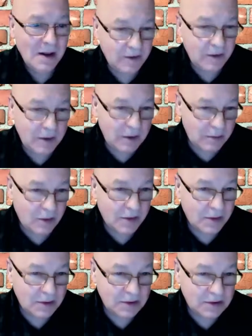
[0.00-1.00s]
about your
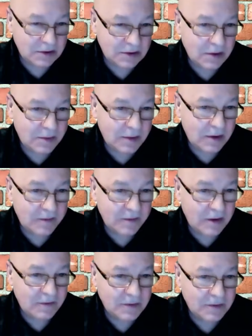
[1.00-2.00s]
mother? Is she still a part of your
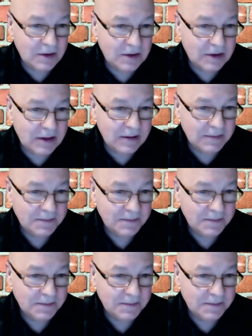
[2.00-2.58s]
life as well today?